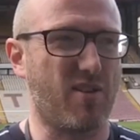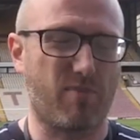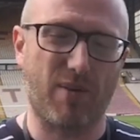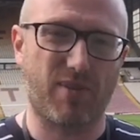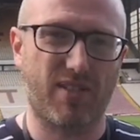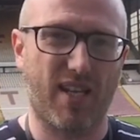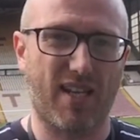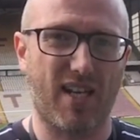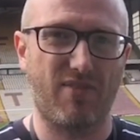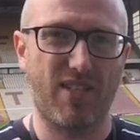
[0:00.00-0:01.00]
that perhaps the
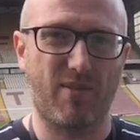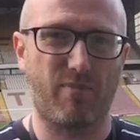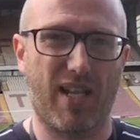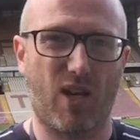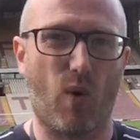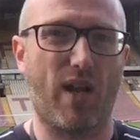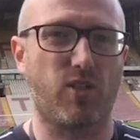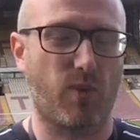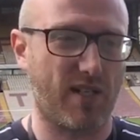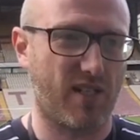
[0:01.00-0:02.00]
second half they didn't play quite
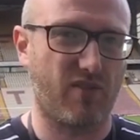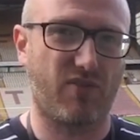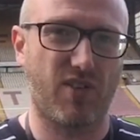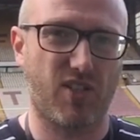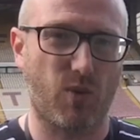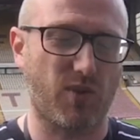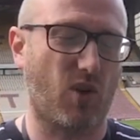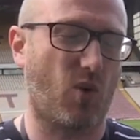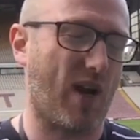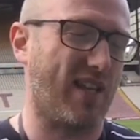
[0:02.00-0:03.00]
as well as in the first, there
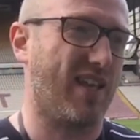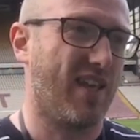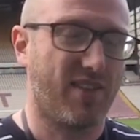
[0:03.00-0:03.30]
wasn't quite